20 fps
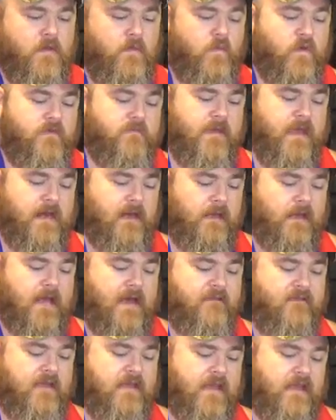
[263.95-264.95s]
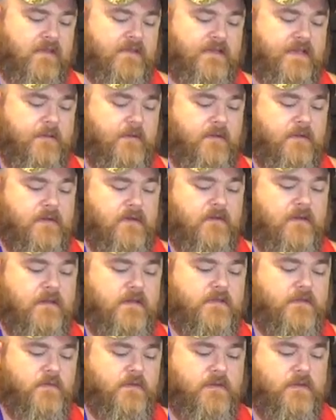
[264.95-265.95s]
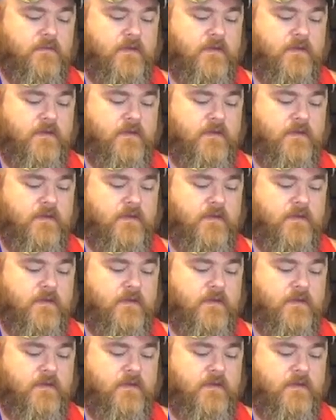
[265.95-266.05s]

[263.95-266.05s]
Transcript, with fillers: We've made a lava cake similar to this with the